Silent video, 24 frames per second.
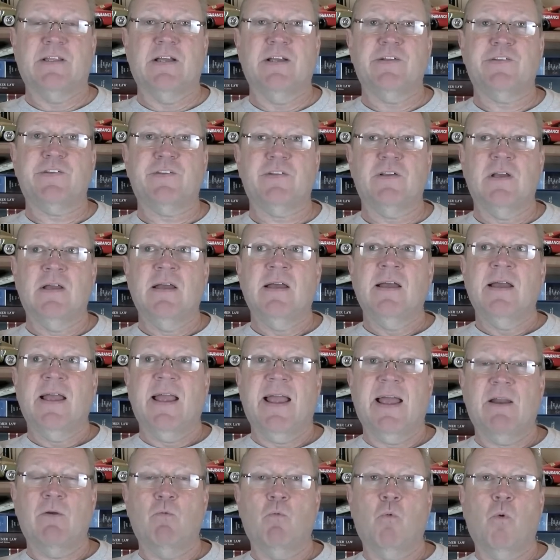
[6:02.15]
this,
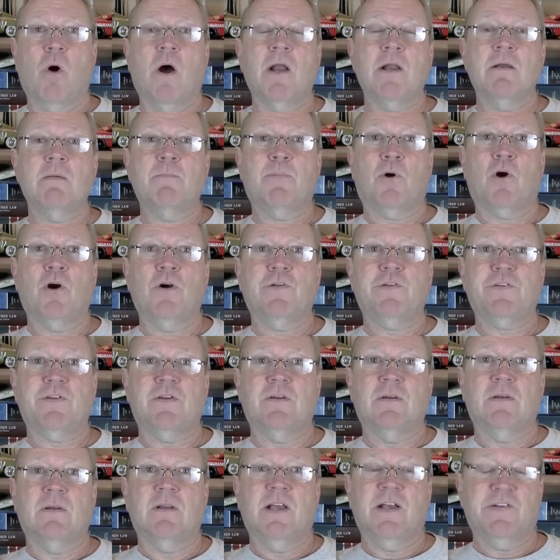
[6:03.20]
and one
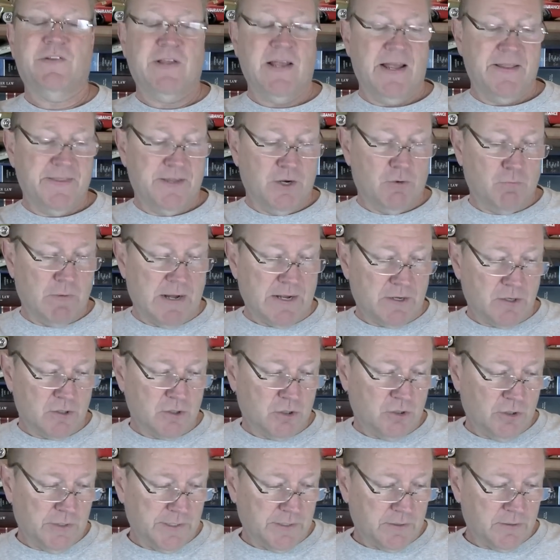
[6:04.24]
person has had their
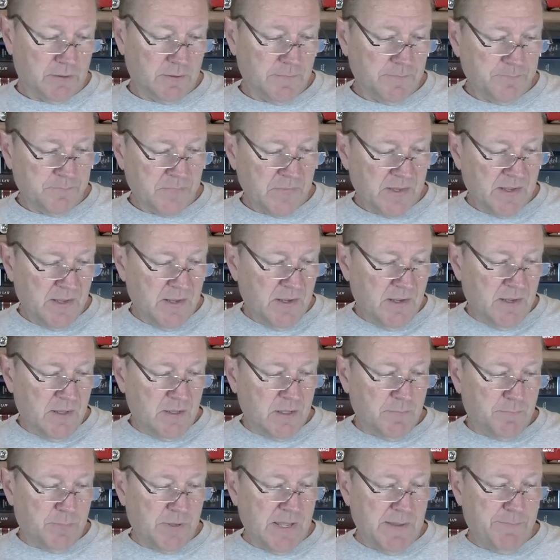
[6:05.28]
record cleared.
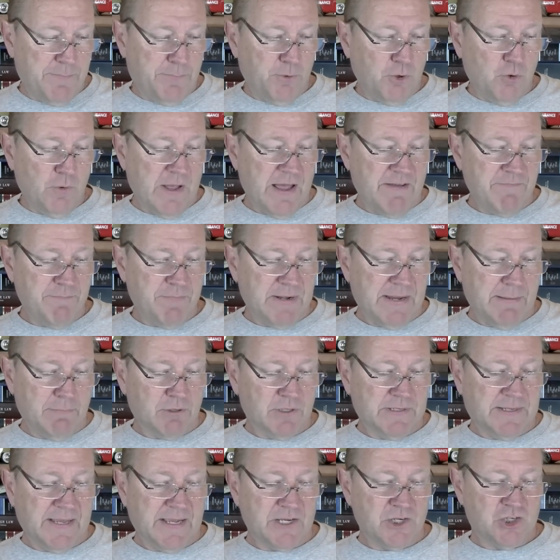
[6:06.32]
The people who haven't been able
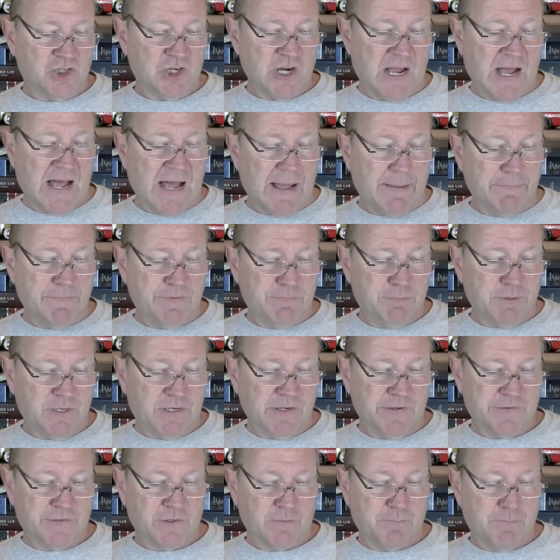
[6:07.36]
to get jobs
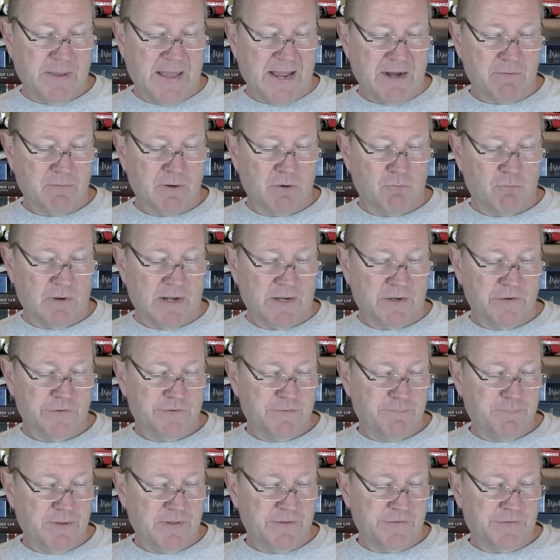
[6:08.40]
because their background records
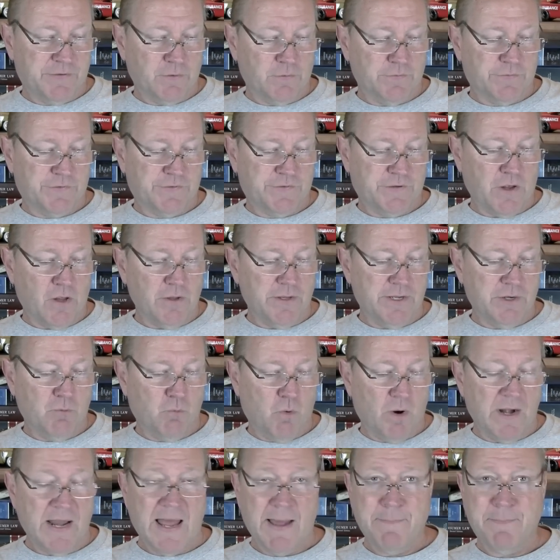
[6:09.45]
have been so sullied,
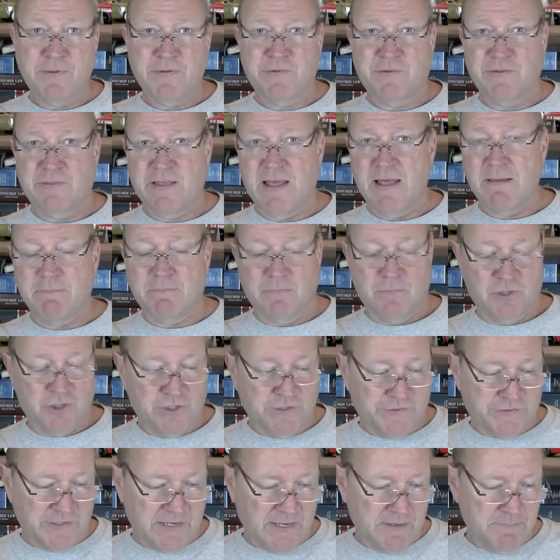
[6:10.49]
what happens to them?
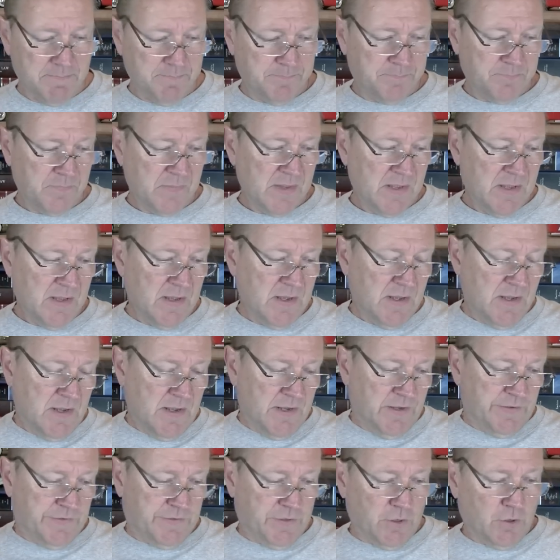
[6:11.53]
She said.
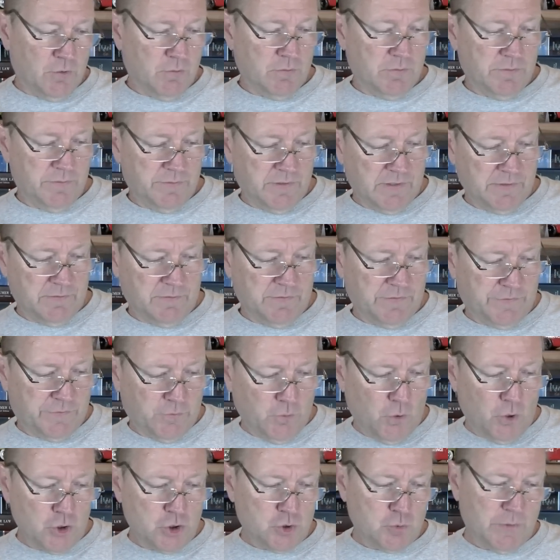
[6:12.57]
So the
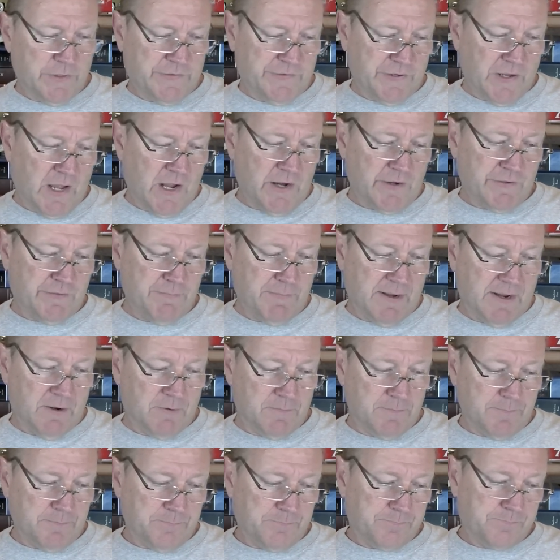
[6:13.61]
soldier we talked about